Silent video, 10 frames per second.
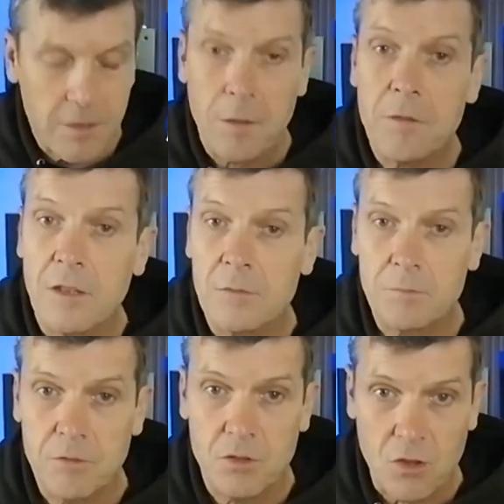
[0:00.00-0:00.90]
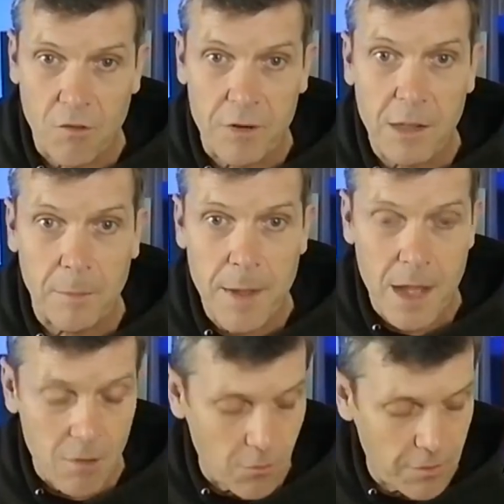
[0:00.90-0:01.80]
the, the sort of little
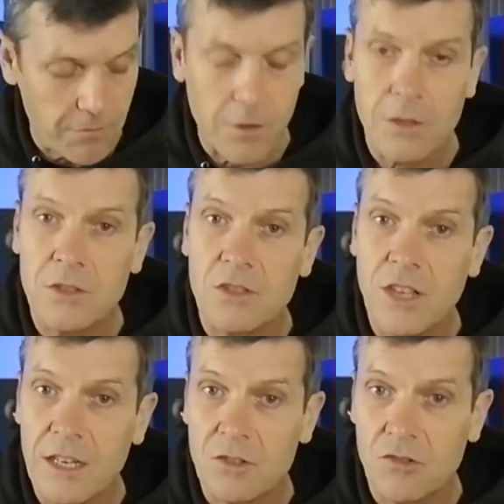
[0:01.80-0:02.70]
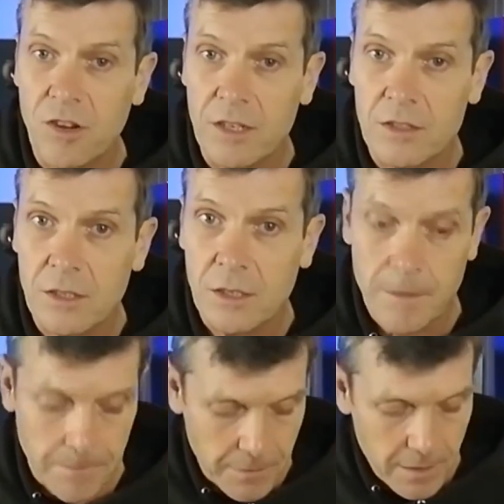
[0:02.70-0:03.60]
bar over the first and second strings,
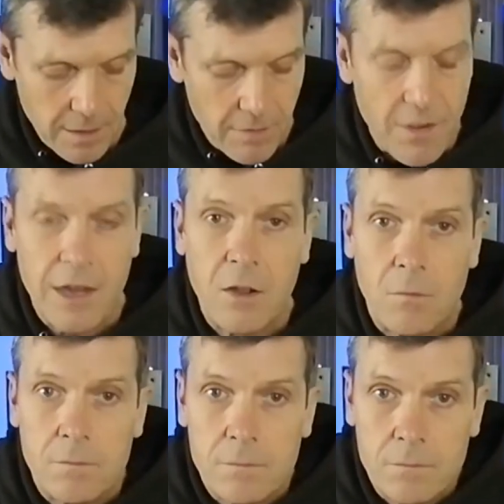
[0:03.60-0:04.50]
if I go